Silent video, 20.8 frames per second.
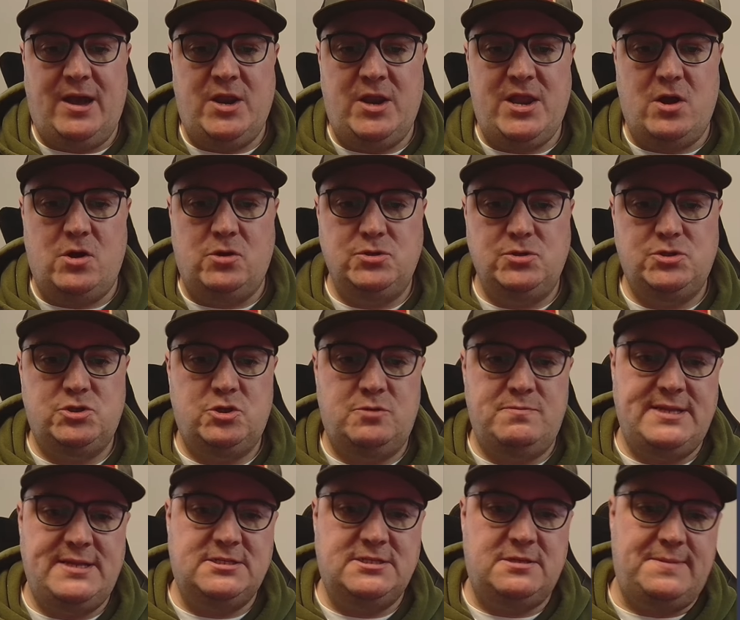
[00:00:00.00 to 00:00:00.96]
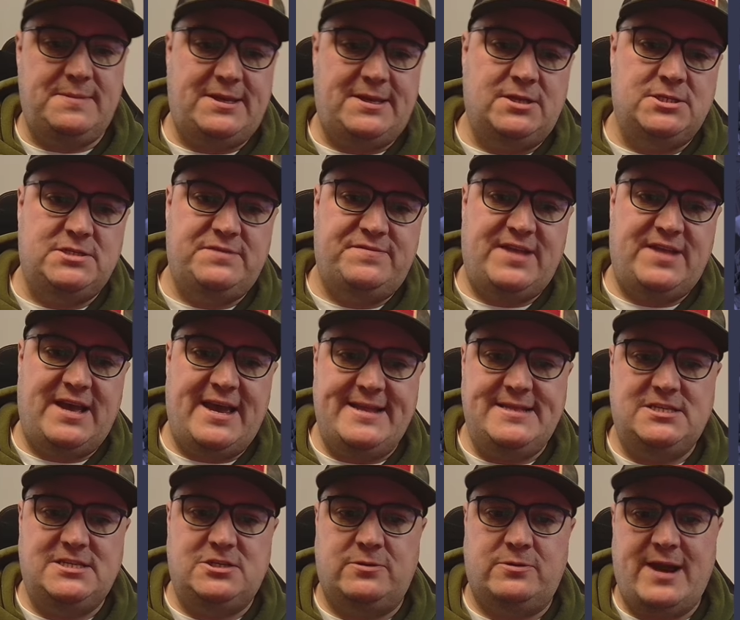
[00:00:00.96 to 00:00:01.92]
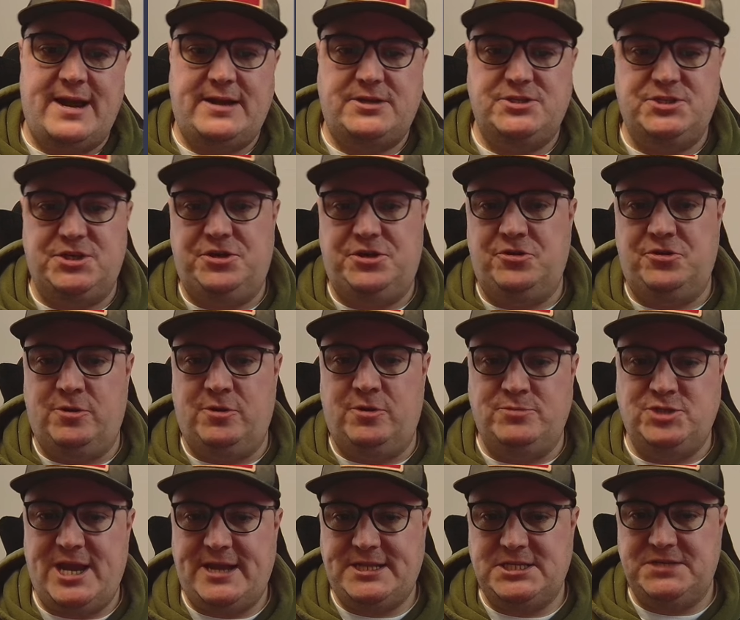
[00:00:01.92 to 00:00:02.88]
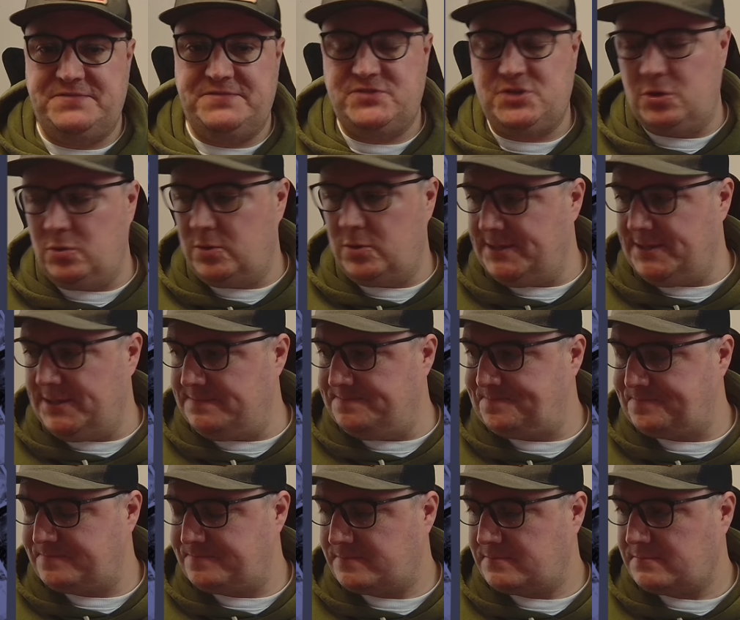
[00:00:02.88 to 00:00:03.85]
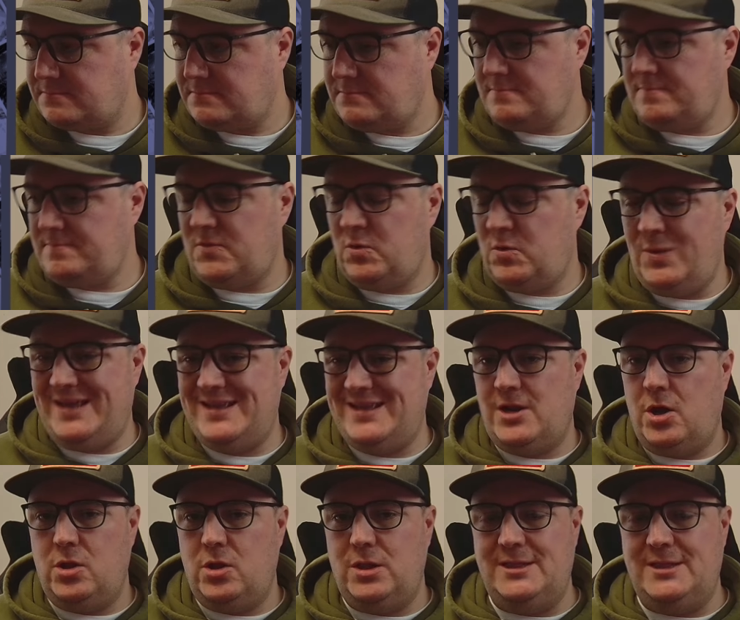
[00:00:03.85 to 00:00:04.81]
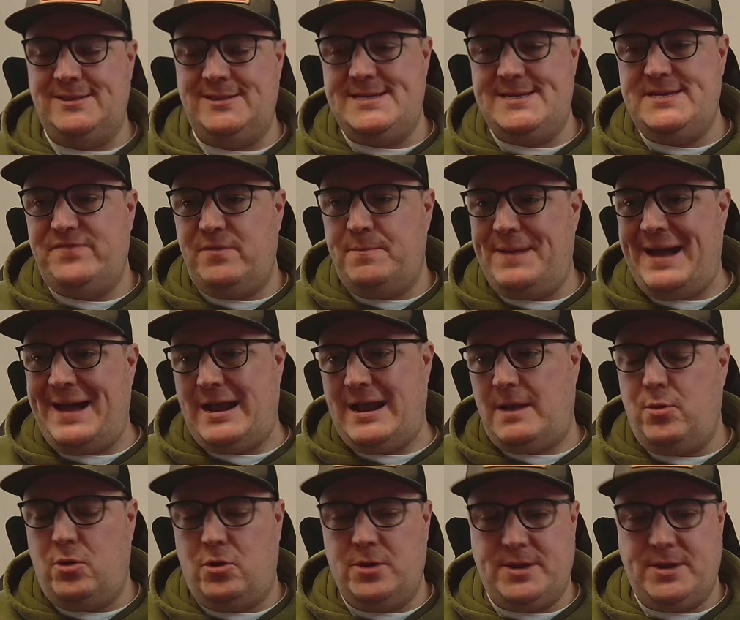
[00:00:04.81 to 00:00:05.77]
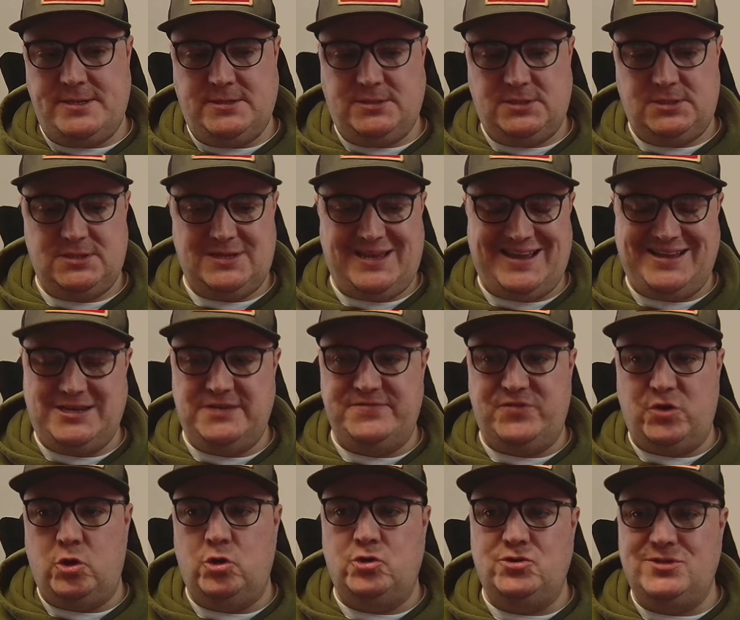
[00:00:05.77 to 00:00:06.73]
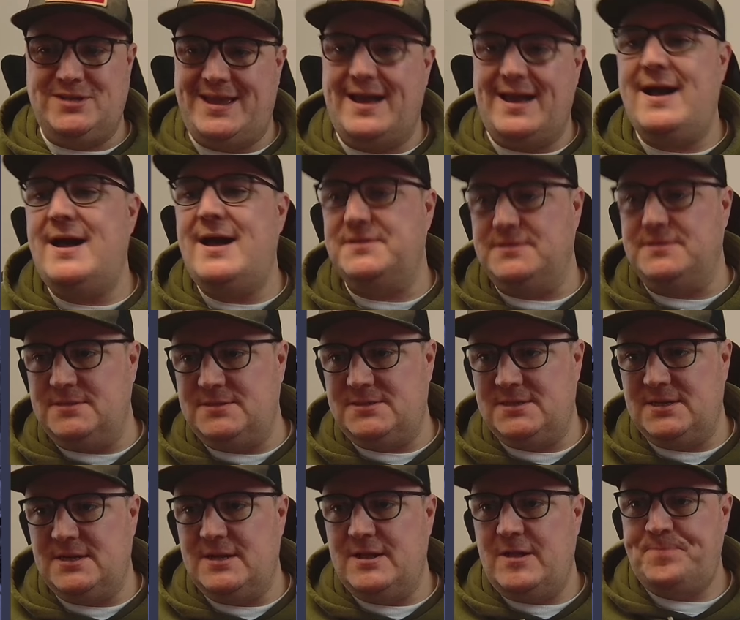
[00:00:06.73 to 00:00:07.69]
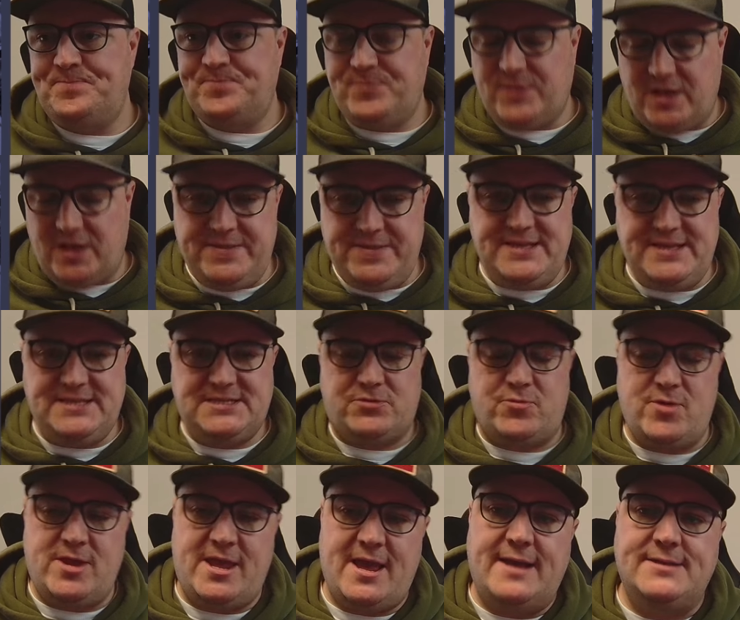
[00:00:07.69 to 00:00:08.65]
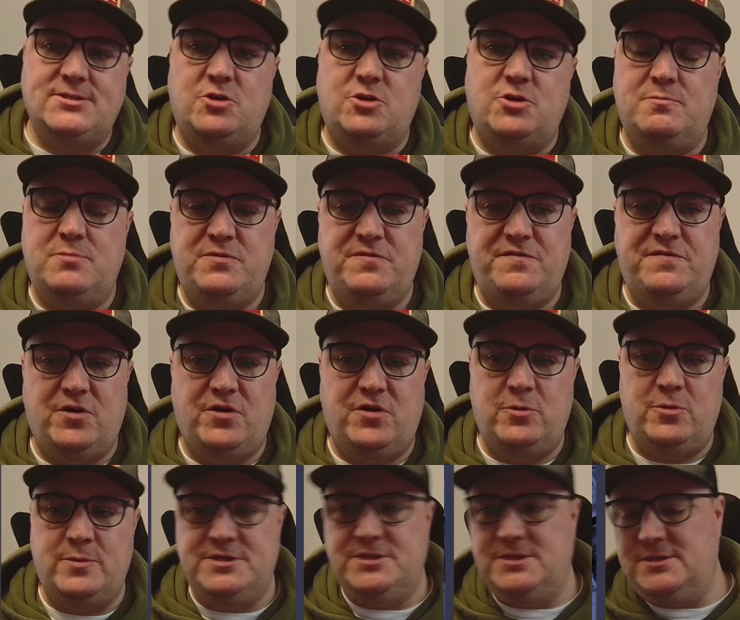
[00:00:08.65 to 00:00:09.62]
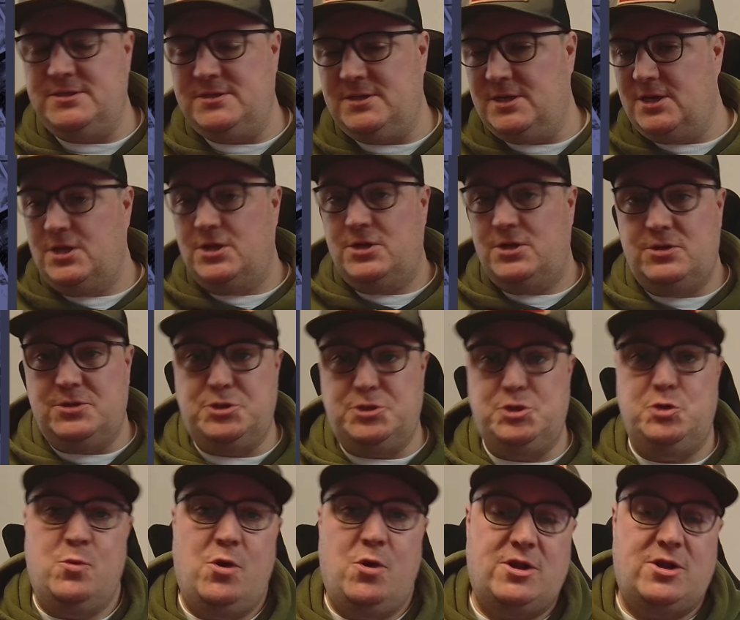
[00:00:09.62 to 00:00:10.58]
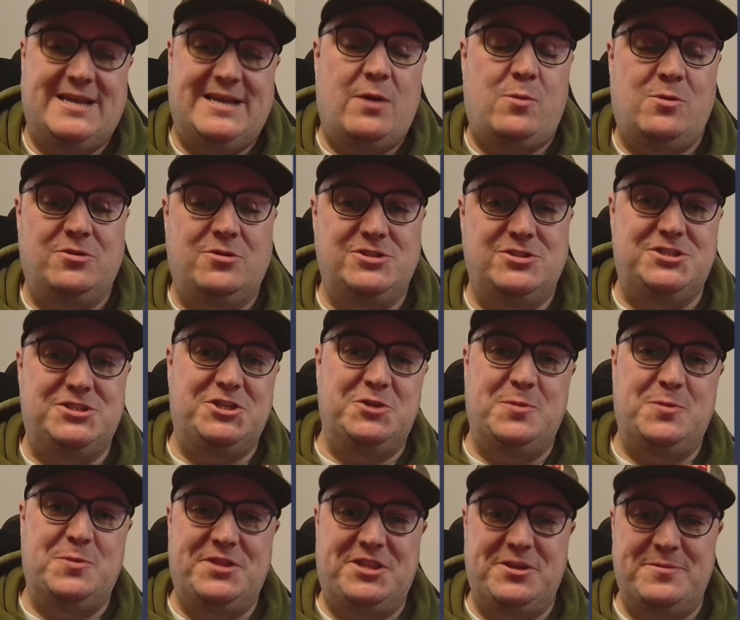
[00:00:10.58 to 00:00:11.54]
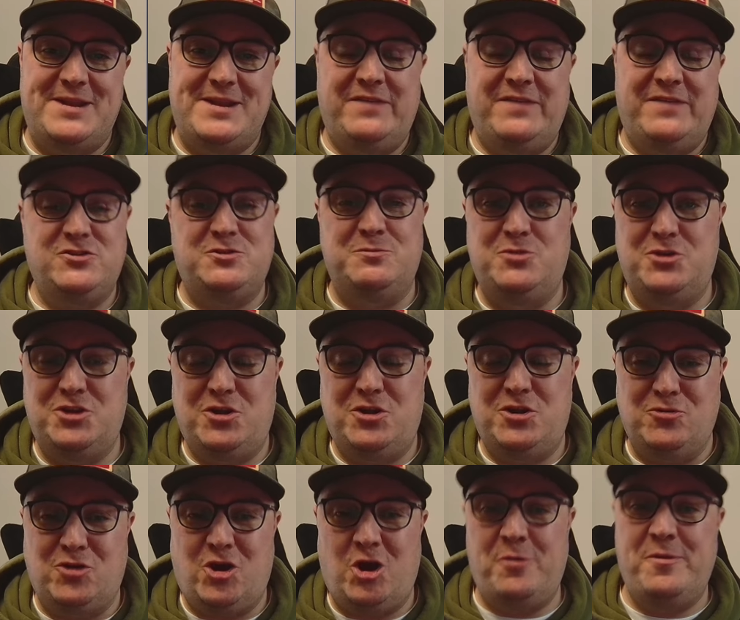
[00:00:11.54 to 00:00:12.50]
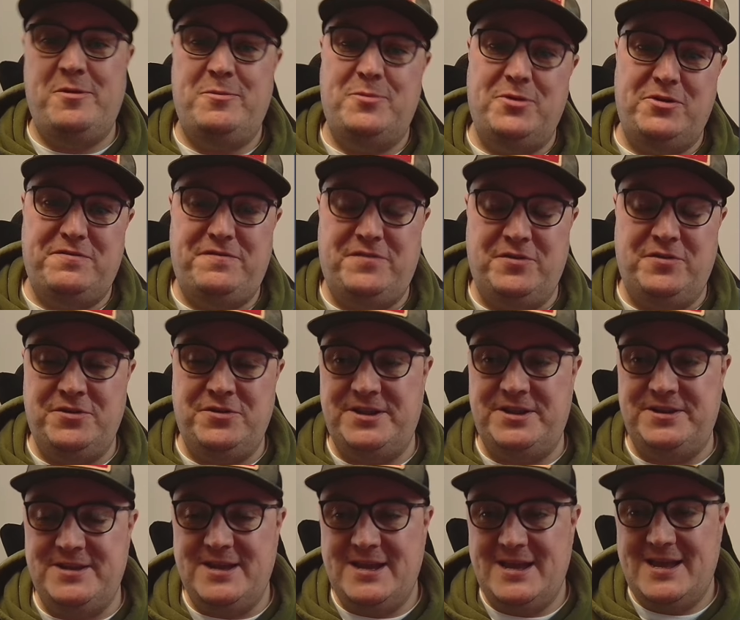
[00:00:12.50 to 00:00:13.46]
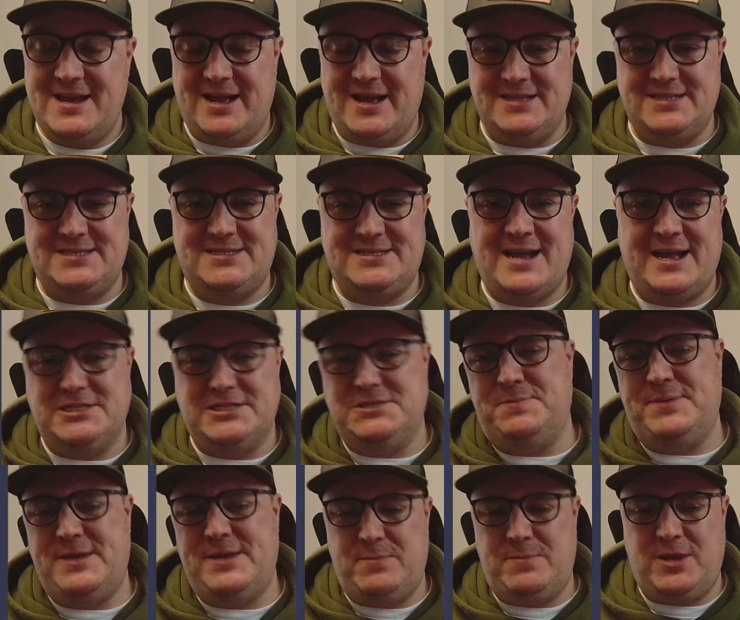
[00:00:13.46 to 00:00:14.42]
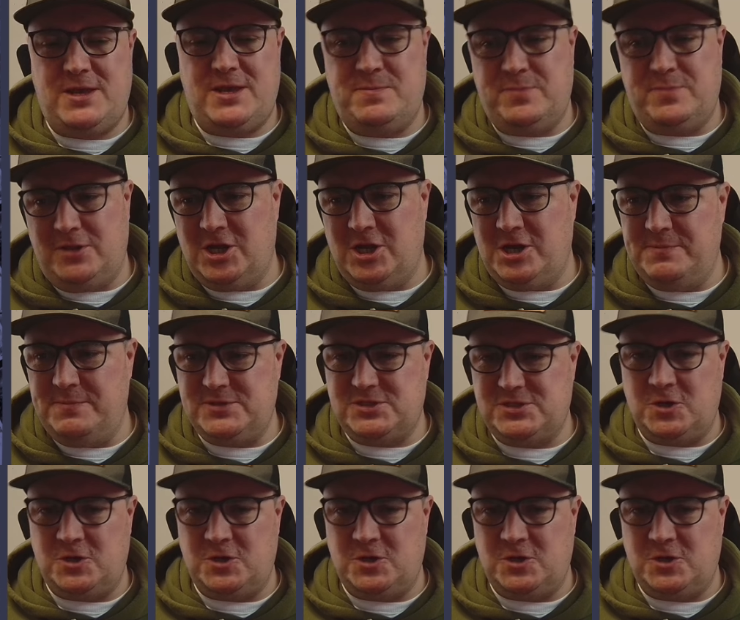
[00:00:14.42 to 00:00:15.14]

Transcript: And it also means that because of that interact secure objective token, we can leave a back point kind of unguarded, and these 3 guys can move forward and do what Zac wants to do with them and have some good old comic book fun and start to beat people up.